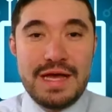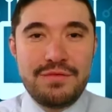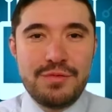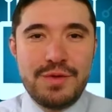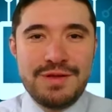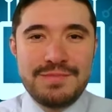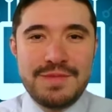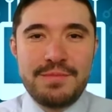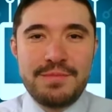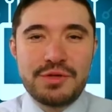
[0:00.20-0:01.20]
Hi,
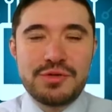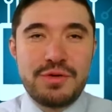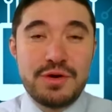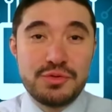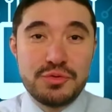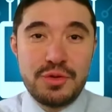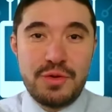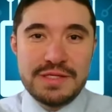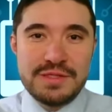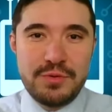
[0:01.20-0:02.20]
everyone. I'm Doctor Arturo
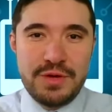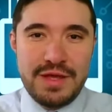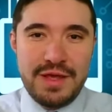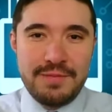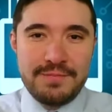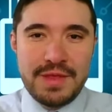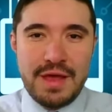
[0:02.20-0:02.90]
Loaiza-Bonilla,